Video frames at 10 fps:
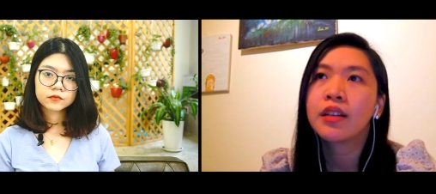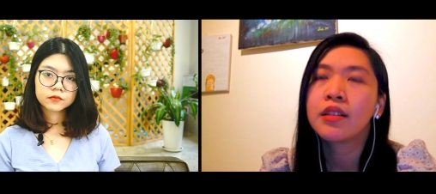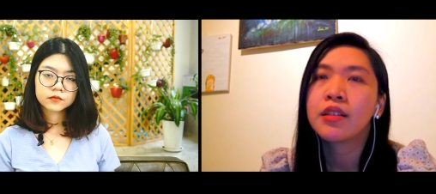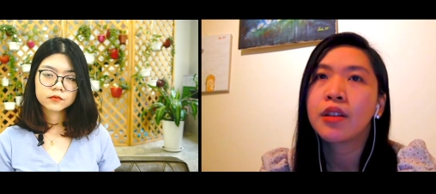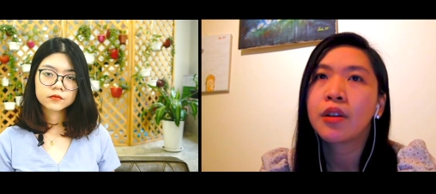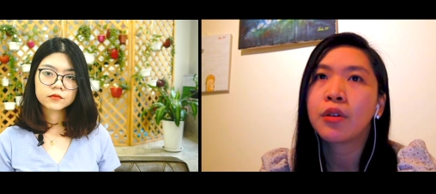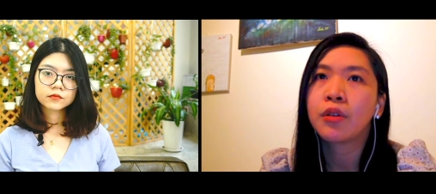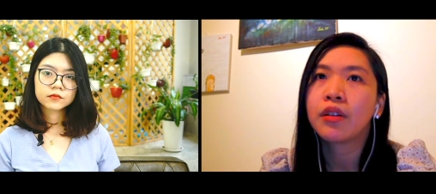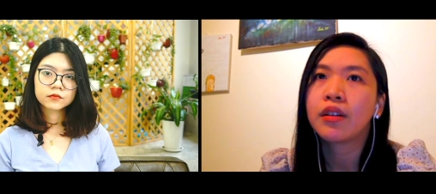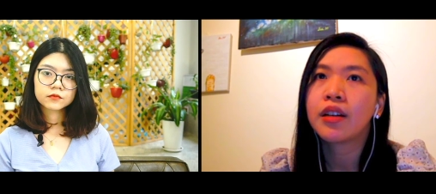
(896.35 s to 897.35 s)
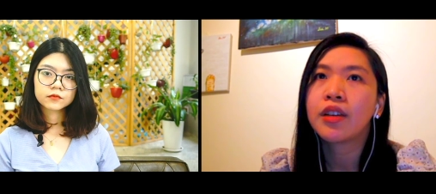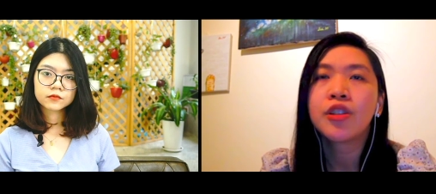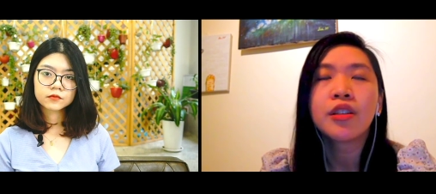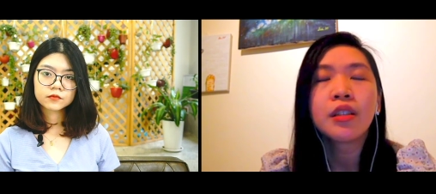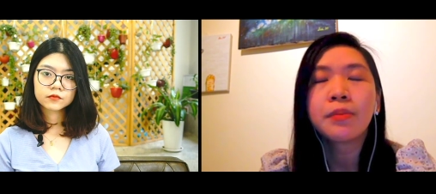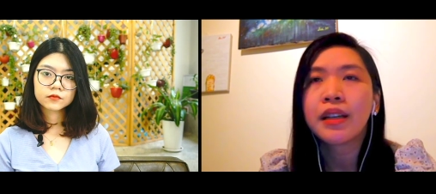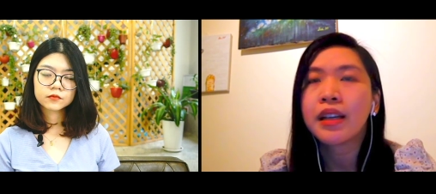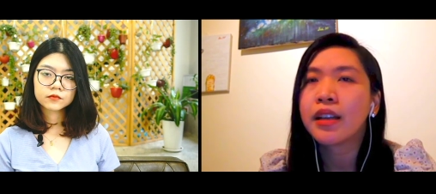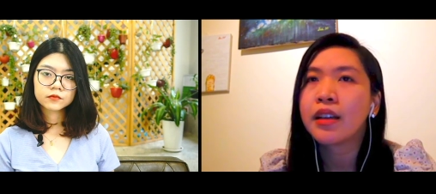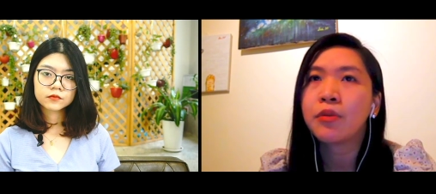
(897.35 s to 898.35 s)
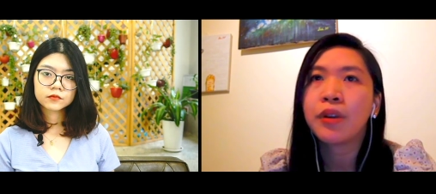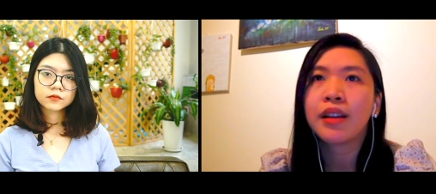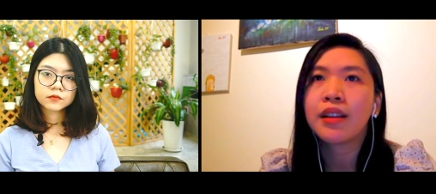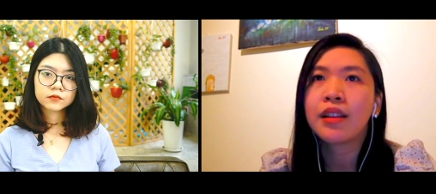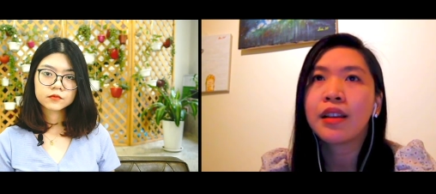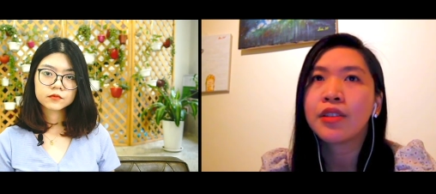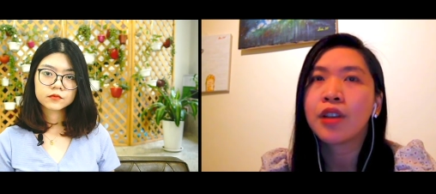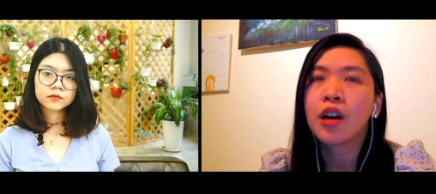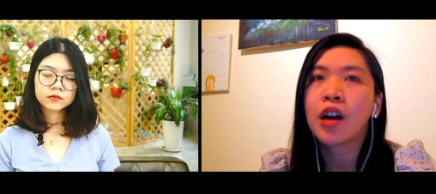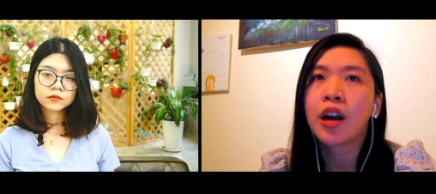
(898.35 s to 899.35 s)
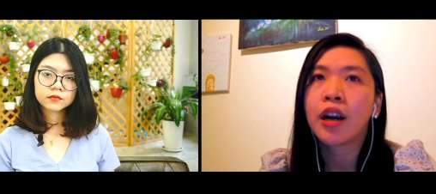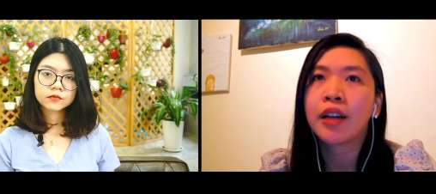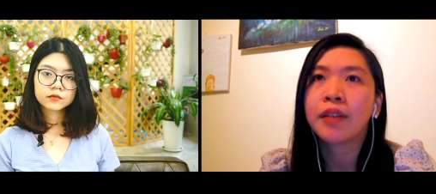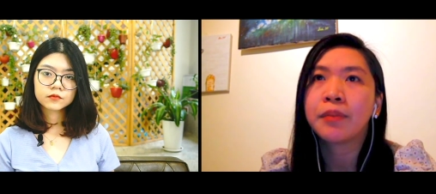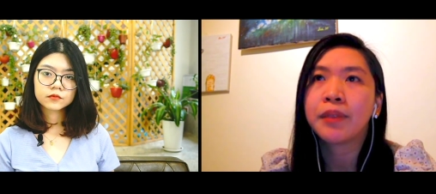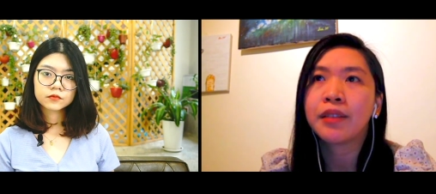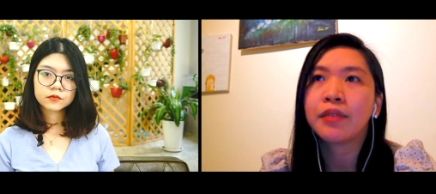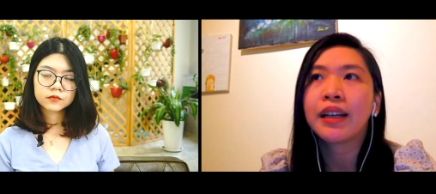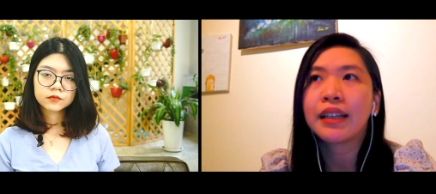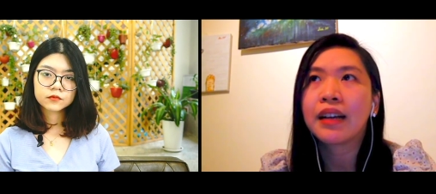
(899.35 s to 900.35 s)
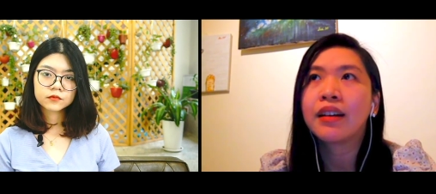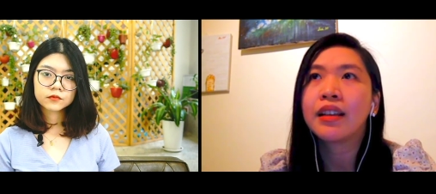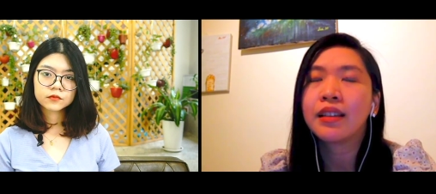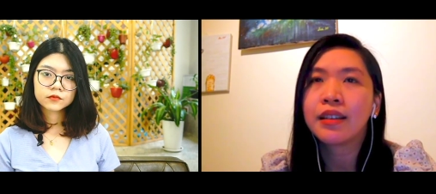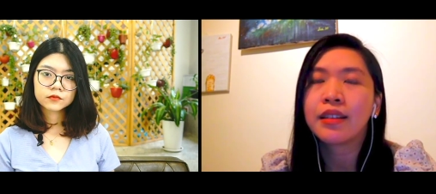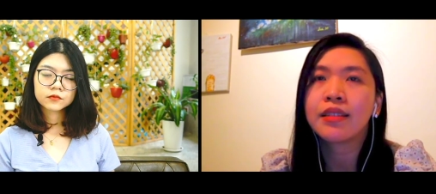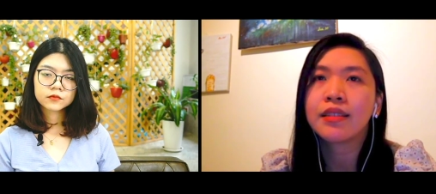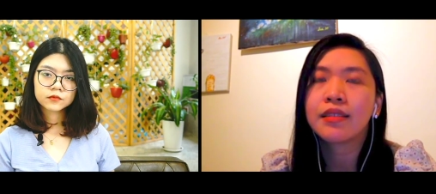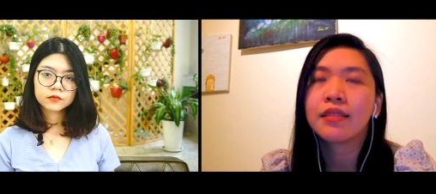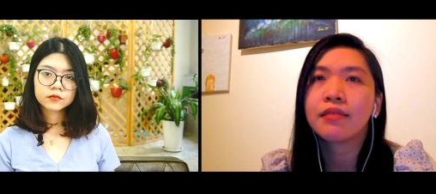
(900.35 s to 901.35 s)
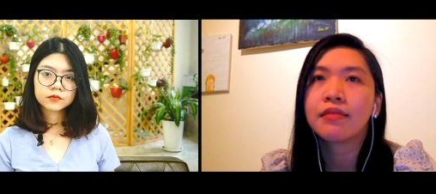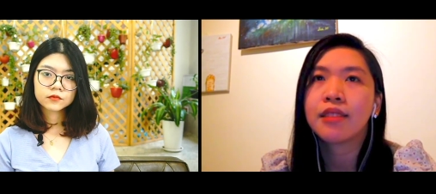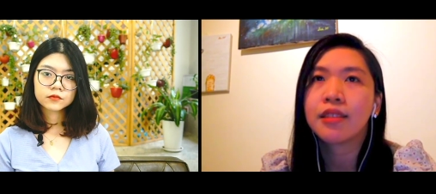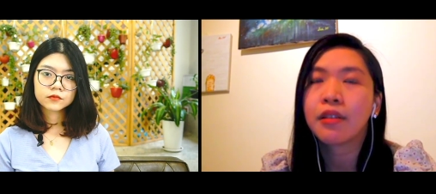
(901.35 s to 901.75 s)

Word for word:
Speaker 1: so it's just the beginning when things are hard but right now i think it's, it's